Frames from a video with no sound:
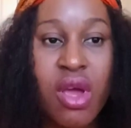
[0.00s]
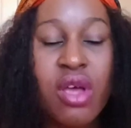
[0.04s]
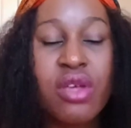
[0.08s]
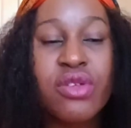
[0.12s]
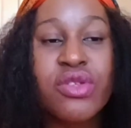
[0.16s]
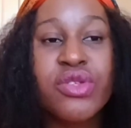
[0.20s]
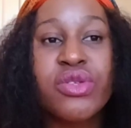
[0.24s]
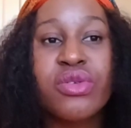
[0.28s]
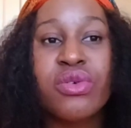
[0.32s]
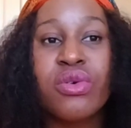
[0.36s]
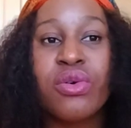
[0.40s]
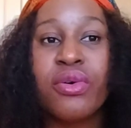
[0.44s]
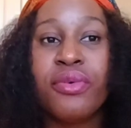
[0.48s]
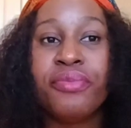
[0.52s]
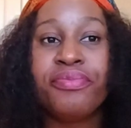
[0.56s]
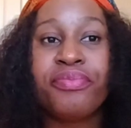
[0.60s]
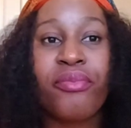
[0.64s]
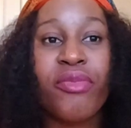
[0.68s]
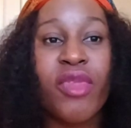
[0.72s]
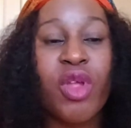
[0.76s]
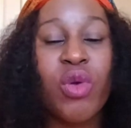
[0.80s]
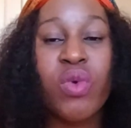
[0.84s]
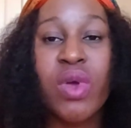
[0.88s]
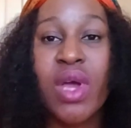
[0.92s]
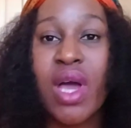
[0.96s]
So
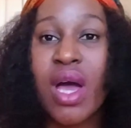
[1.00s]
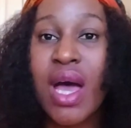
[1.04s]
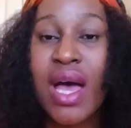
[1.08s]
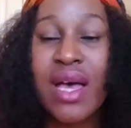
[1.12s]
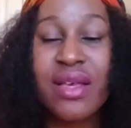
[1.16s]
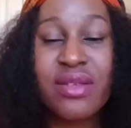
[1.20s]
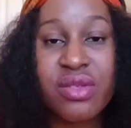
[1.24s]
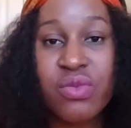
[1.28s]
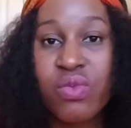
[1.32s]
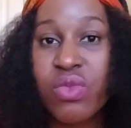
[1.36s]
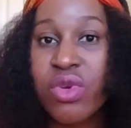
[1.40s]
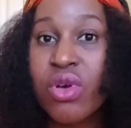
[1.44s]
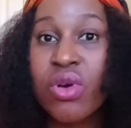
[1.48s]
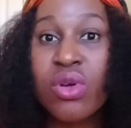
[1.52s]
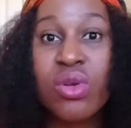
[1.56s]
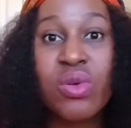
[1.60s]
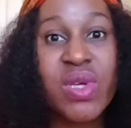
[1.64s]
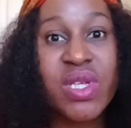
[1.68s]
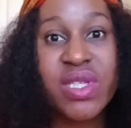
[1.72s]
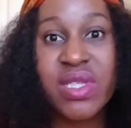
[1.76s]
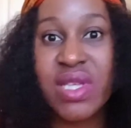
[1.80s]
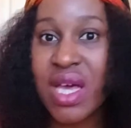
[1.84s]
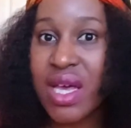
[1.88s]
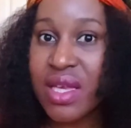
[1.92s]
we always